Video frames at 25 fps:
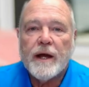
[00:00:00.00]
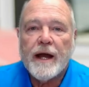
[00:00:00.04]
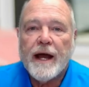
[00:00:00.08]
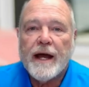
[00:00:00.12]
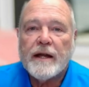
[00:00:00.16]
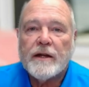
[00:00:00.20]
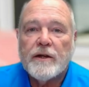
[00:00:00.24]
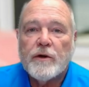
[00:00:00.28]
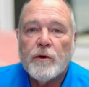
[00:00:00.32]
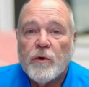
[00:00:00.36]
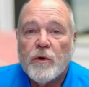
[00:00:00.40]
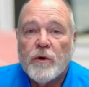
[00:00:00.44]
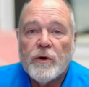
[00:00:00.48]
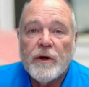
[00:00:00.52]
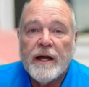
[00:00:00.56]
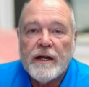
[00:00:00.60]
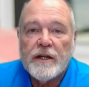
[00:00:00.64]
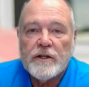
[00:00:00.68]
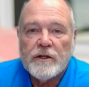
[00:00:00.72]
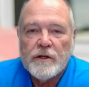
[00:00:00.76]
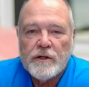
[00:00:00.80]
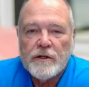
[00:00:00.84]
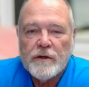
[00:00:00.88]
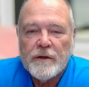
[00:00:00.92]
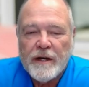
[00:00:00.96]
and your
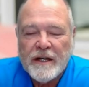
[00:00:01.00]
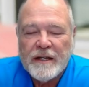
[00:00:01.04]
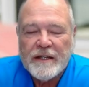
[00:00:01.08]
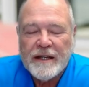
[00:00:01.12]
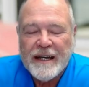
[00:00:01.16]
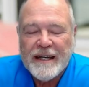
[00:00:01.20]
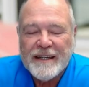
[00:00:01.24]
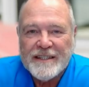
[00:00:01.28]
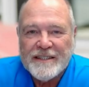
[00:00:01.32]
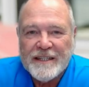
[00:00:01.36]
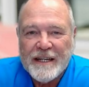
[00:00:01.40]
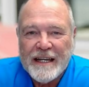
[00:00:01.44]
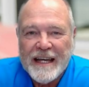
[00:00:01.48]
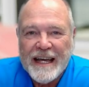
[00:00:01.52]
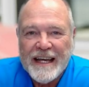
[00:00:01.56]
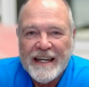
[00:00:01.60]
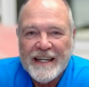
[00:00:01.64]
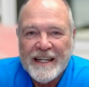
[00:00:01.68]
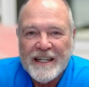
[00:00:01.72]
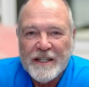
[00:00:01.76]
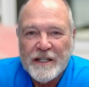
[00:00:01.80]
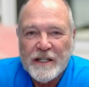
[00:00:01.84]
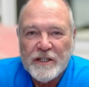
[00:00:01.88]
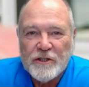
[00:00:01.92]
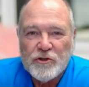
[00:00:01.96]
lender against
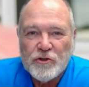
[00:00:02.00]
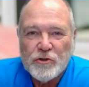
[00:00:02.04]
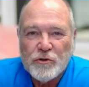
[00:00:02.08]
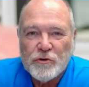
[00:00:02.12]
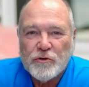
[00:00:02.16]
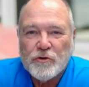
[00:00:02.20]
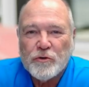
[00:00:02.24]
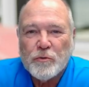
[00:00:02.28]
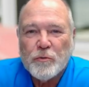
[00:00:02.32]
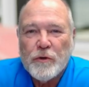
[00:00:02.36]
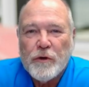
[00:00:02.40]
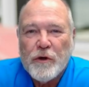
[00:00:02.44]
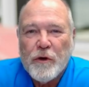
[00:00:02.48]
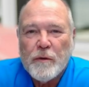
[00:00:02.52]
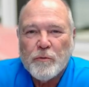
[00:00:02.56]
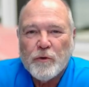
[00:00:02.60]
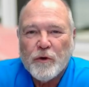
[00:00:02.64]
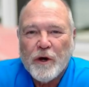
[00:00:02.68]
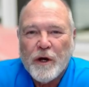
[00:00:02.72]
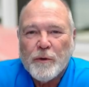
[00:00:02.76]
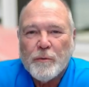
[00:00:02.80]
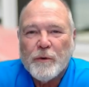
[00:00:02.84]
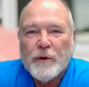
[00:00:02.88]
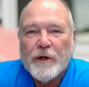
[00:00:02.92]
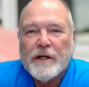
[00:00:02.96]
any issues with the
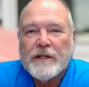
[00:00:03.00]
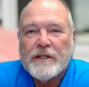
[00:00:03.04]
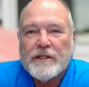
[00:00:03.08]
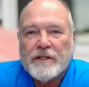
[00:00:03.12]
property's